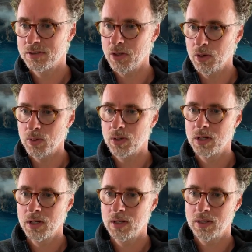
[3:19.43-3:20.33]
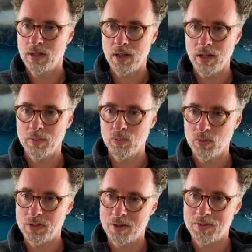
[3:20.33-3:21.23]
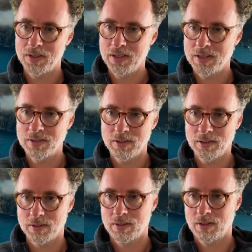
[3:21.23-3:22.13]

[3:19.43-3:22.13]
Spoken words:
So we'll definitely need to